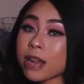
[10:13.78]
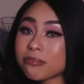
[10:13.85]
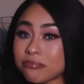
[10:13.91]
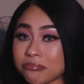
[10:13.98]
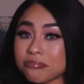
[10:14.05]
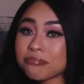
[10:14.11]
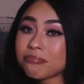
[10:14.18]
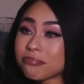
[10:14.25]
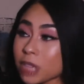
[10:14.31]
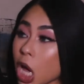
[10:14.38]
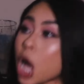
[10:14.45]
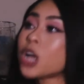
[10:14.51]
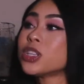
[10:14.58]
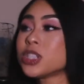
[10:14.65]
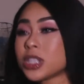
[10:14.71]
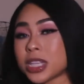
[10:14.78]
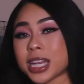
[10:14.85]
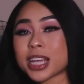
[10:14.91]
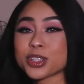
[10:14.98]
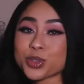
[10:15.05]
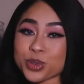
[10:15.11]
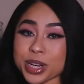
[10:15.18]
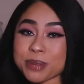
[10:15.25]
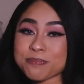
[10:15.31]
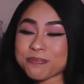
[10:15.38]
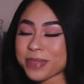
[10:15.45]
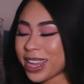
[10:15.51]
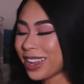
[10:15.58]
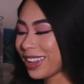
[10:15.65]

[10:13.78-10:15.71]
right, on to the next dream.